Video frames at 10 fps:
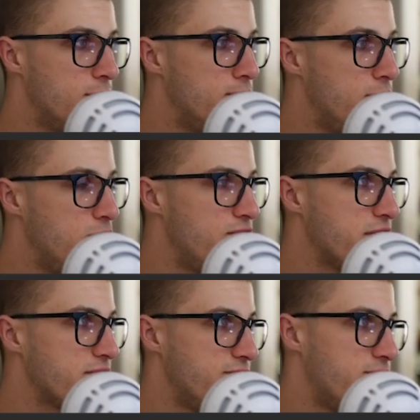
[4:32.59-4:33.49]

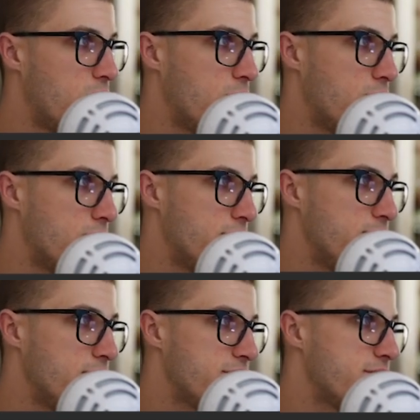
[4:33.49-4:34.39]
Moving forward
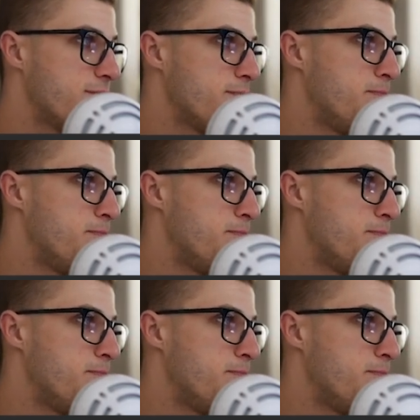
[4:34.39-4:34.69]
with